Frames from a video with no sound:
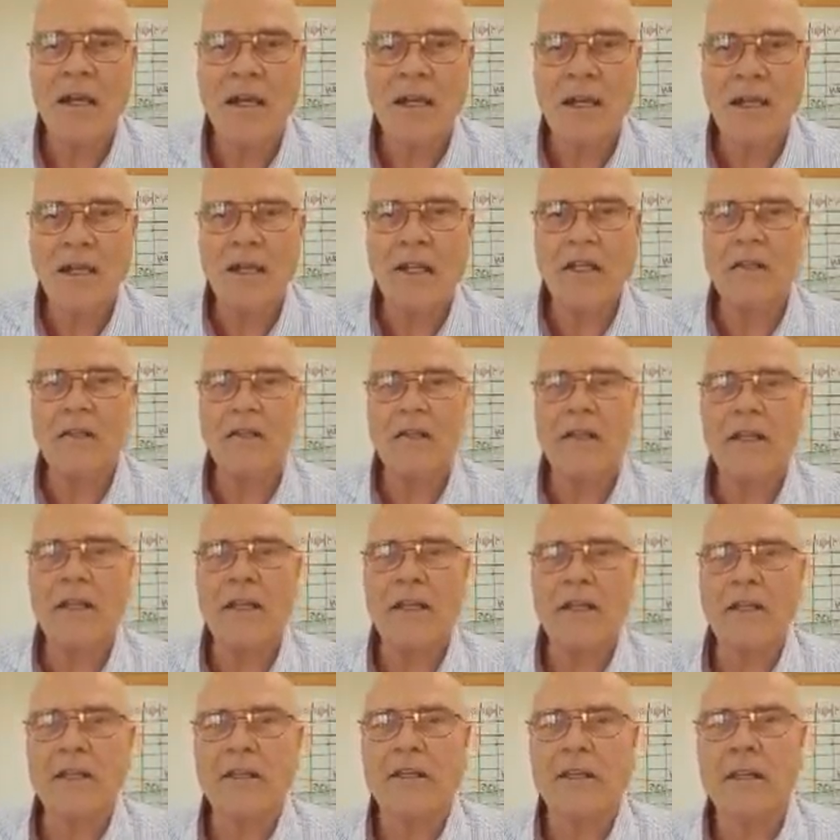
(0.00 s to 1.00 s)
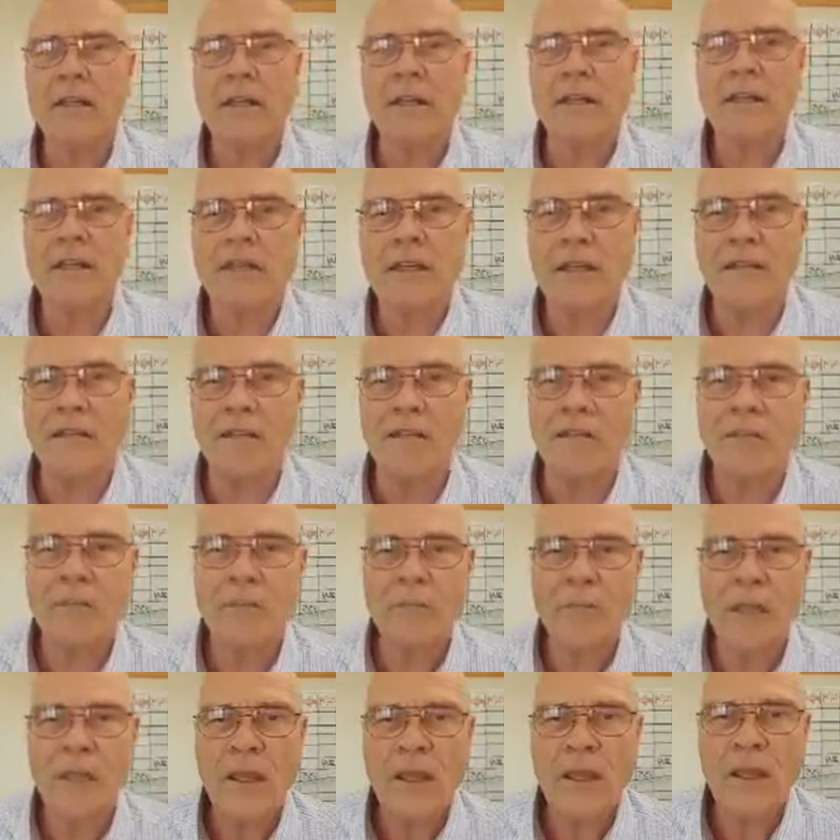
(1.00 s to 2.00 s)
here in
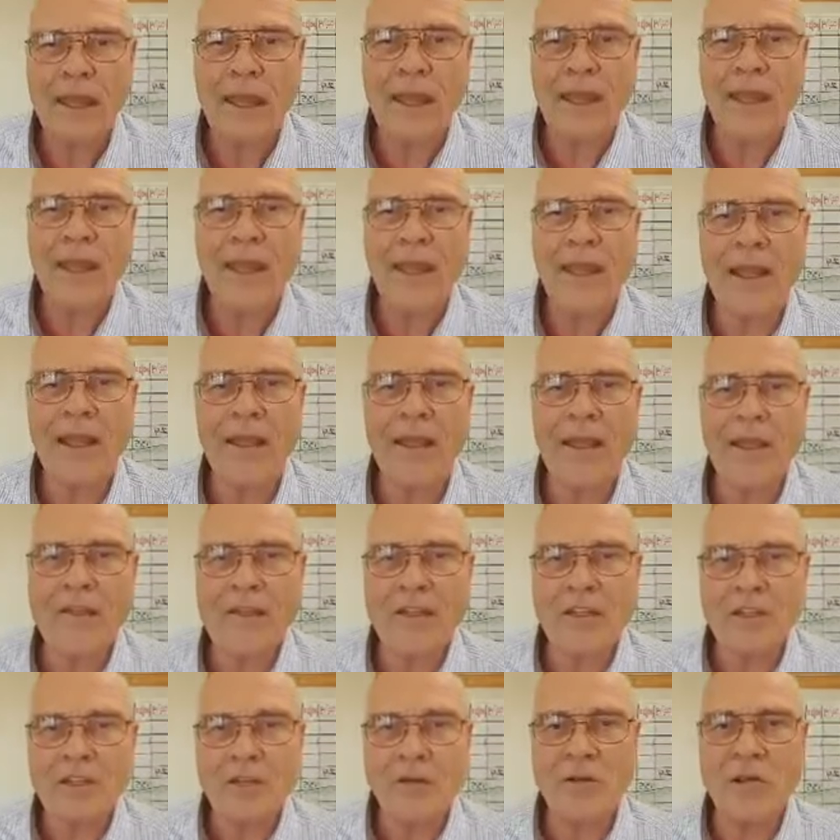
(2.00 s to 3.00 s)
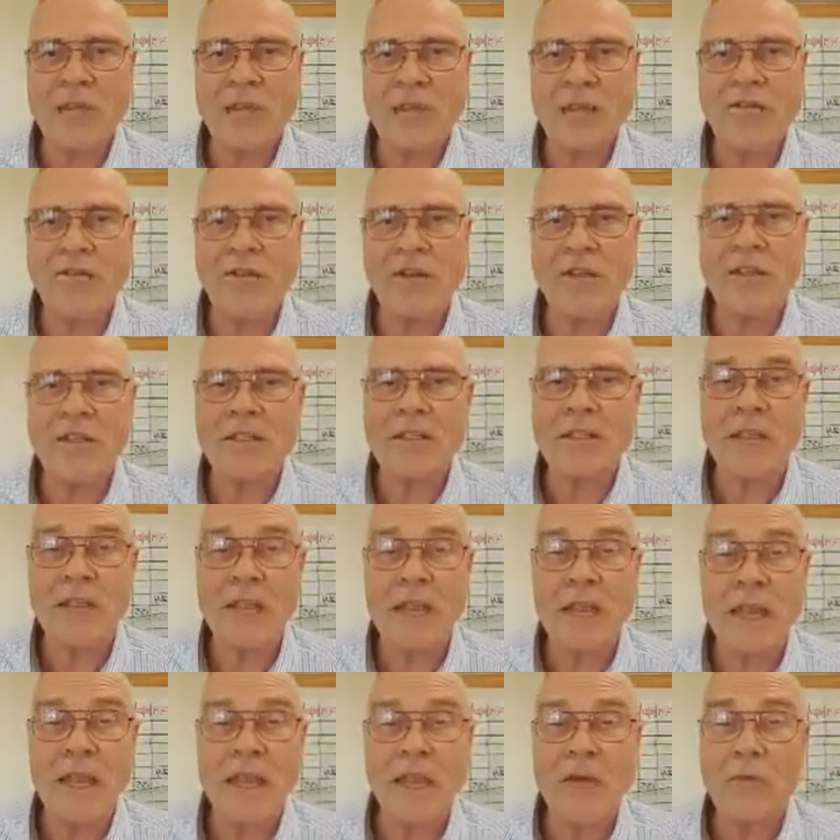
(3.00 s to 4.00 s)
Denver. And it's a 2-day event.
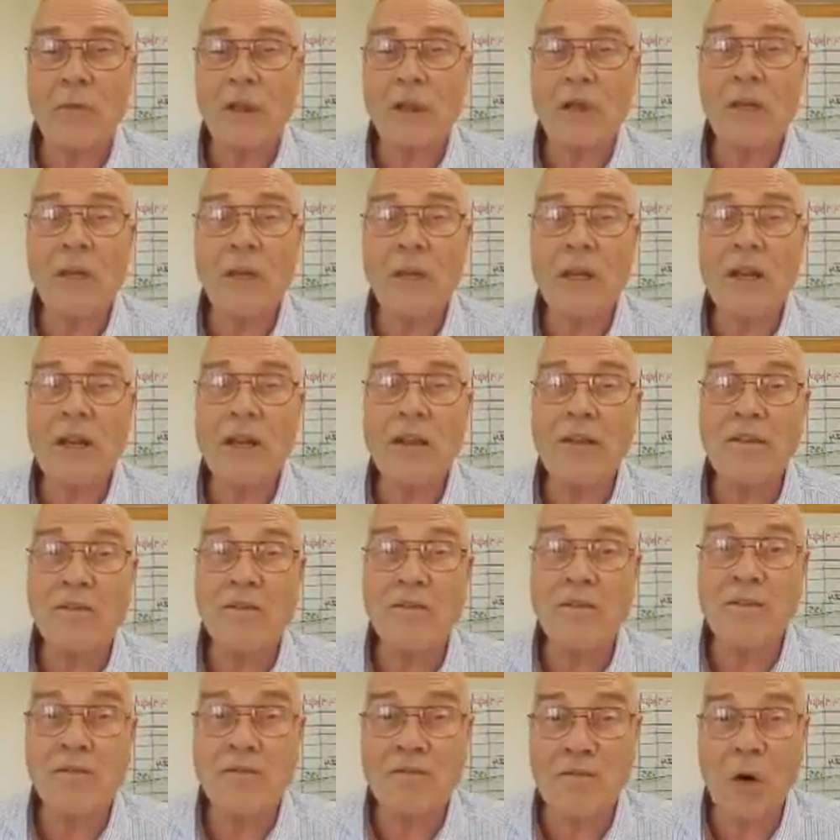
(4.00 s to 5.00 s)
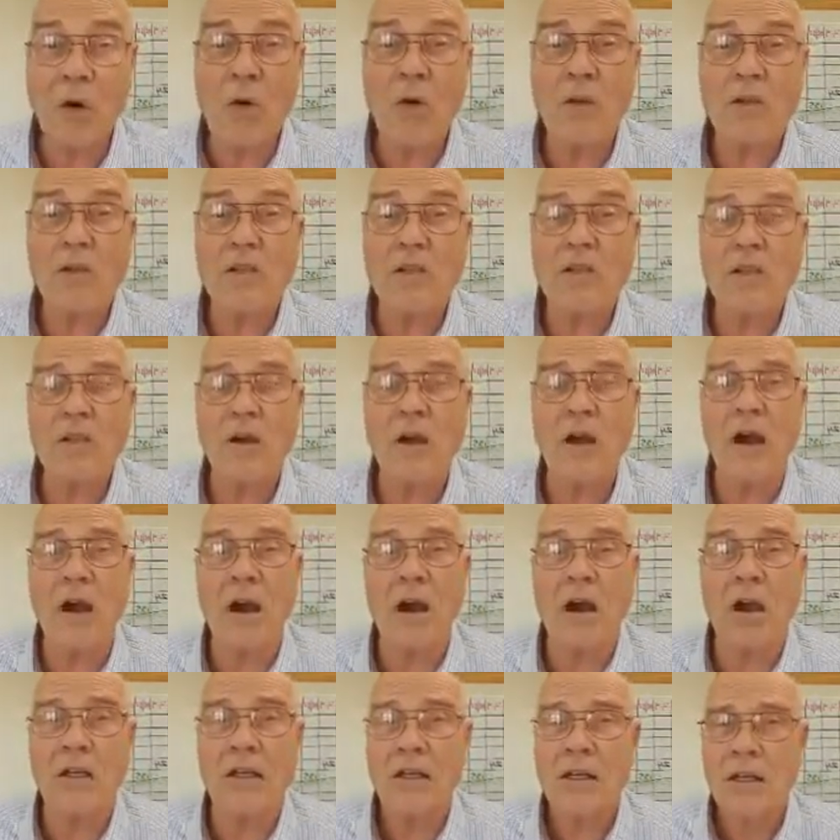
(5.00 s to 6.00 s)
And we really focus
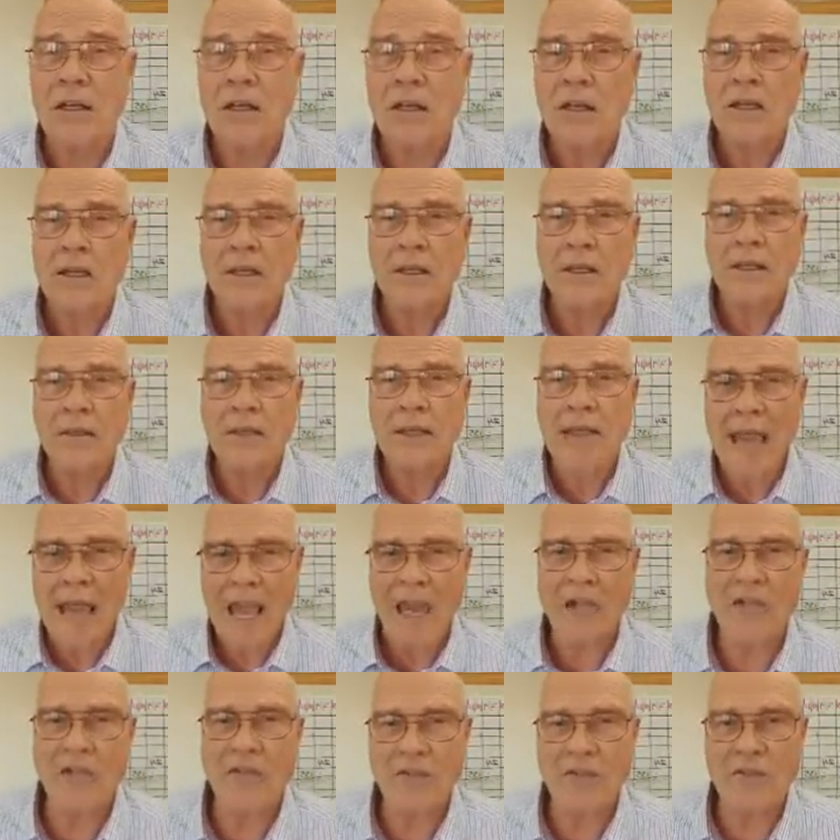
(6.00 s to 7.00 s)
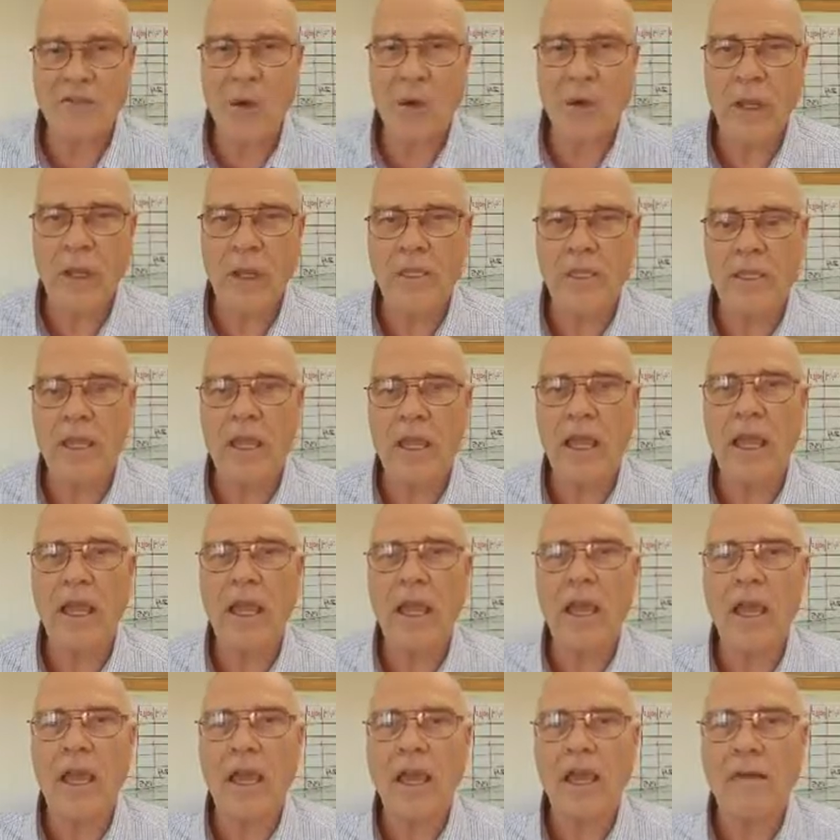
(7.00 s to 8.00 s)
on cash flowing
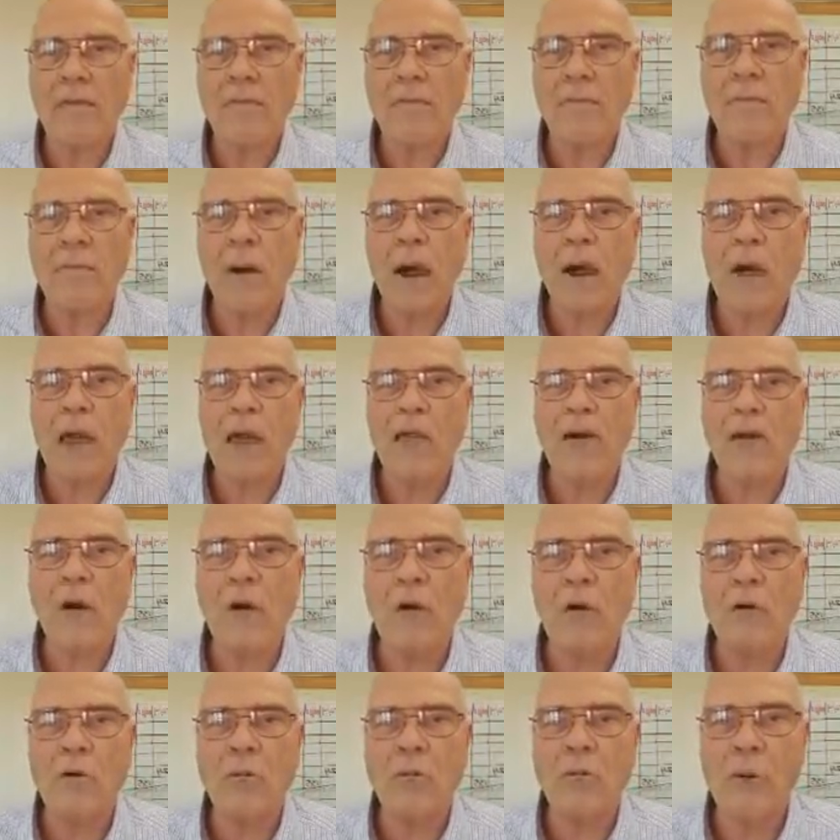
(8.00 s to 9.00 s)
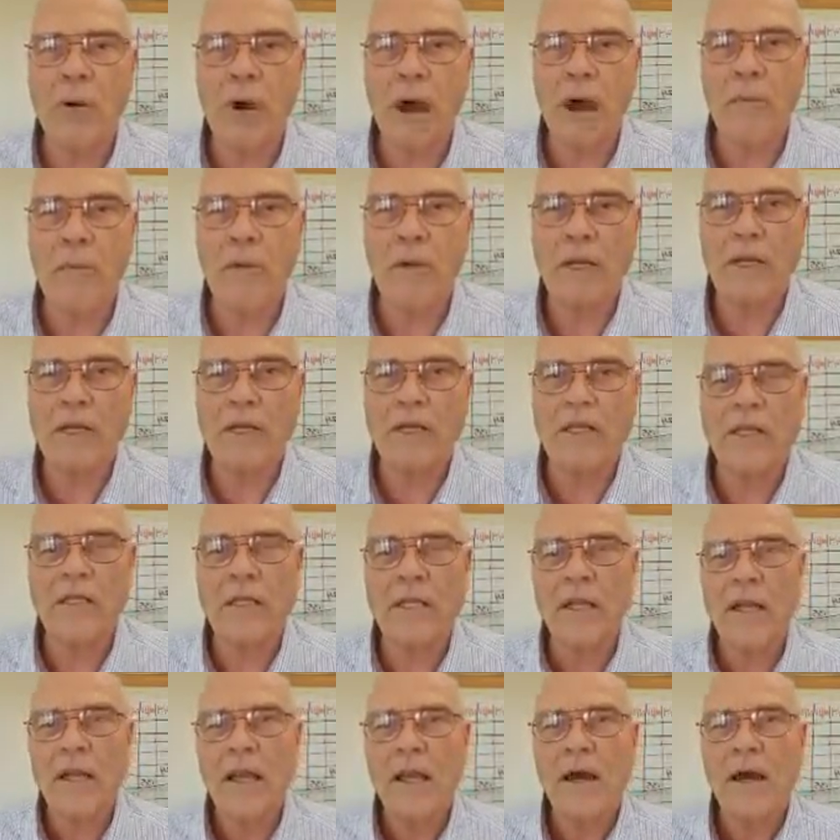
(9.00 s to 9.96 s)
and buy and hold properties